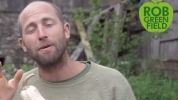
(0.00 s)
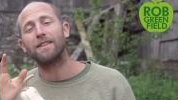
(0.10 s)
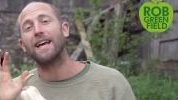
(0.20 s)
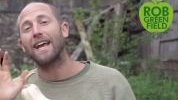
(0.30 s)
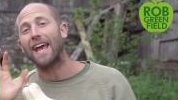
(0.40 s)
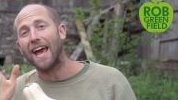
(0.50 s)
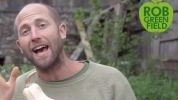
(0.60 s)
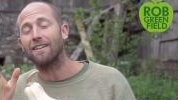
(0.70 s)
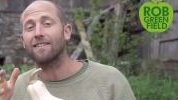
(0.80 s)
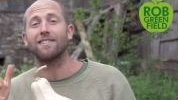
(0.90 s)
but they
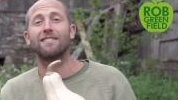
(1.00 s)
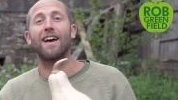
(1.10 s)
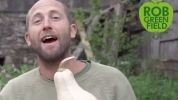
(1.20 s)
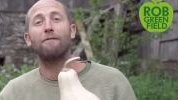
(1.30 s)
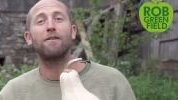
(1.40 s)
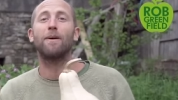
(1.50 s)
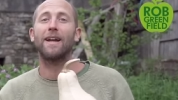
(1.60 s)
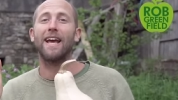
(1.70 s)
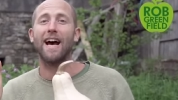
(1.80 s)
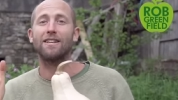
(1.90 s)
can't because
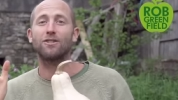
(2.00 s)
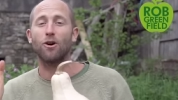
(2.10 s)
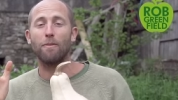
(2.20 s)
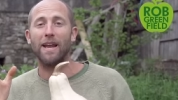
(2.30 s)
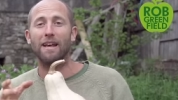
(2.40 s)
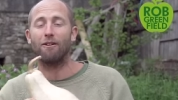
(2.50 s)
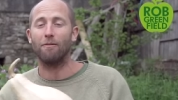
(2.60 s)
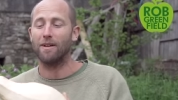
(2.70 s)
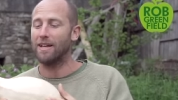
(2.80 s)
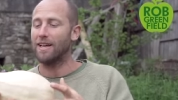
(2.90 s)
everybody has so many of them.